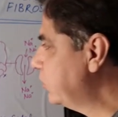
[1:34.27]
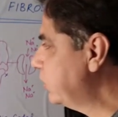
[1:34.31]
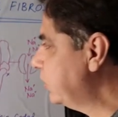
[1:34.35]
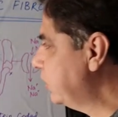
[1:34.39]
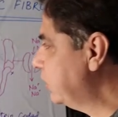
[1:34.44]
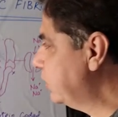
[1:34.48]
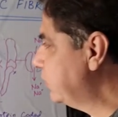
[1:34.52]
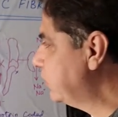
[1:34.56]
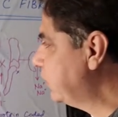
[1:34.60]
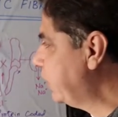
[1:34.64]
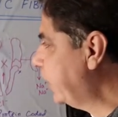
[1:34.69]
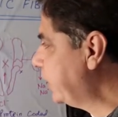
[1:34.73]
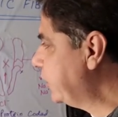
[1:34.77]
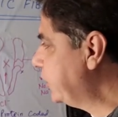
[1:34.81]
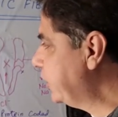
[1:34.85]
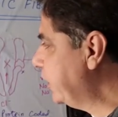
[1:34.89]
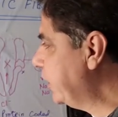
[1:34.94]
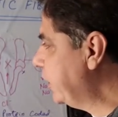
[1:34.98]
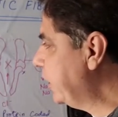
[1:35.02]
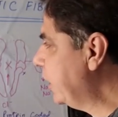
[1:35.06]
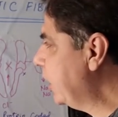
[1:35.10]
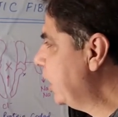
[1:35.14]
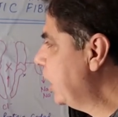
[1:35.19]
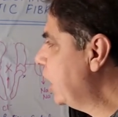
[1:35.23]
is that the
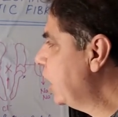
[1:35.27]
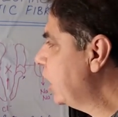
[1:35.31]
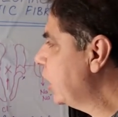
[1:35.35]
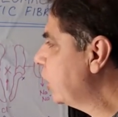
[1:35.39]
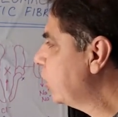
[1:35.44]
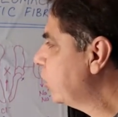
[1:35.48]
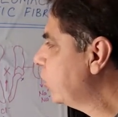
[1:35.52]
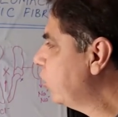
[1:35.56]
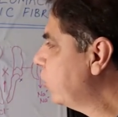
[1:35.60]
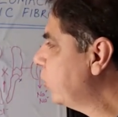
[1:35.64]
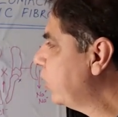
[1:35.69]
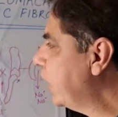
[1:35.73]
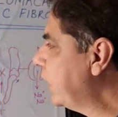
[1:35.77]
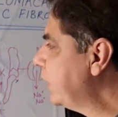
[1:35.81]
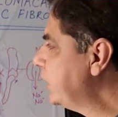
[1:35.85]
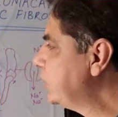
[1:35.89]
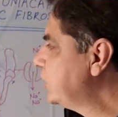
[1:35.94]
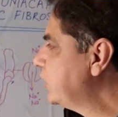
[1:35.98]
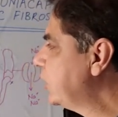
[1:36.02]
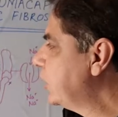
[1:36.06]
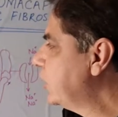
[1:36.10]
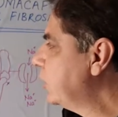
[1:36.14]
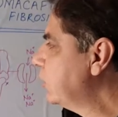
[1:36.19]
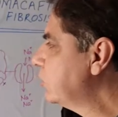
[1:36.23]
chloride
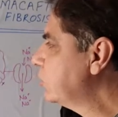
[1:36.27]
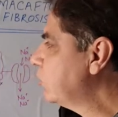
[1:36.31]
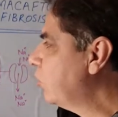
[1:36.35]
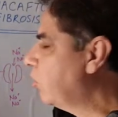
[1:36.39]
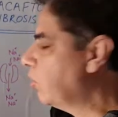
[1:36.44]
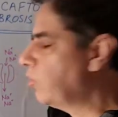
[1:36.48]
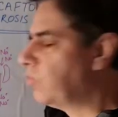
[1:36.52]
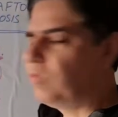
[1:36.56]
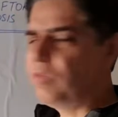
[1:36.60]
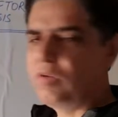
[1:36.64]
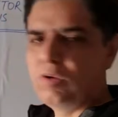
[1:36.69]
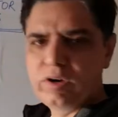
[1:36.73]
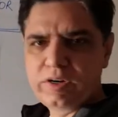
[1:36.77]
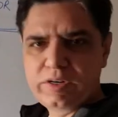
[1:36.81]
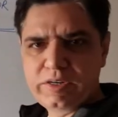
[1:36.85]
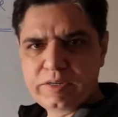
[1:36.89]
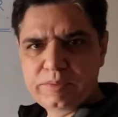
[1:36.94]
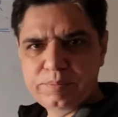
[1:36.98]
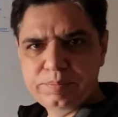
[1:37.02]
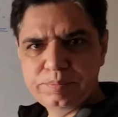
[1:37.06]
channels are faulty.